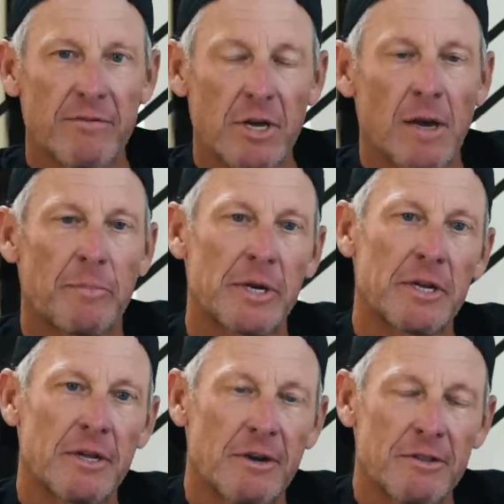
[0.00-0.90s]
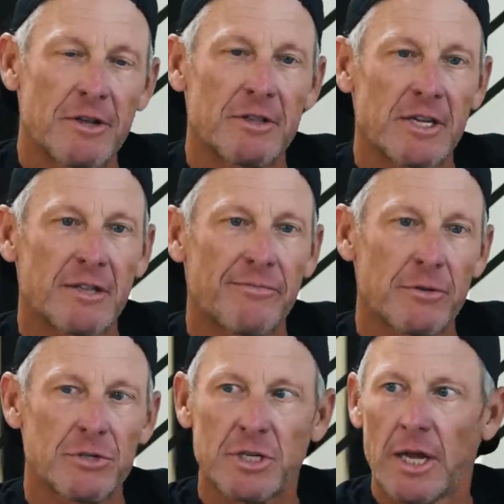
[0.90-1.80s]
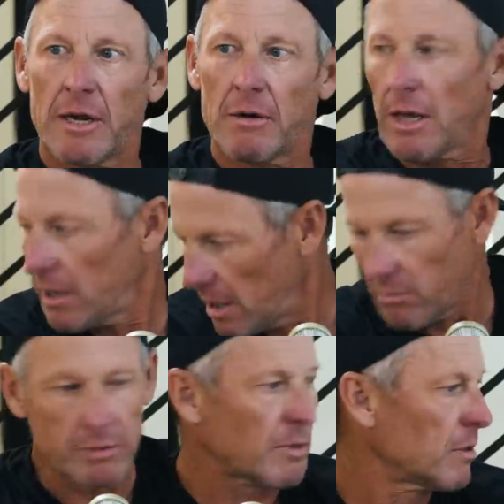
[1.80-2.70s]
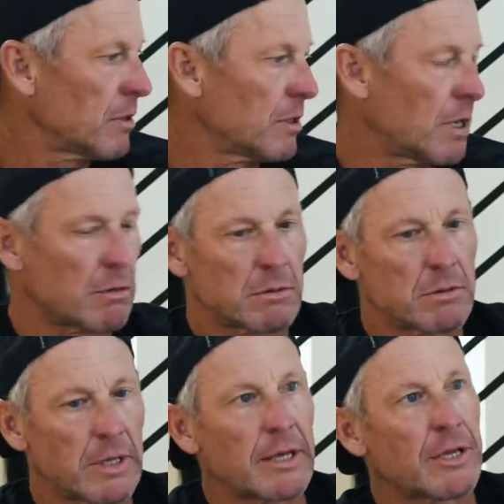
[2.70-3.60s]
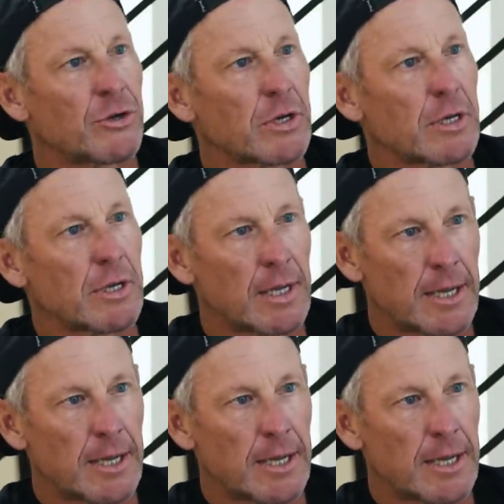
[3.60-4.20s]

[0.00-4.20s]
I give it up. And, you know, the, like the first day, you're like, hey, where, oh, yeah, they took it.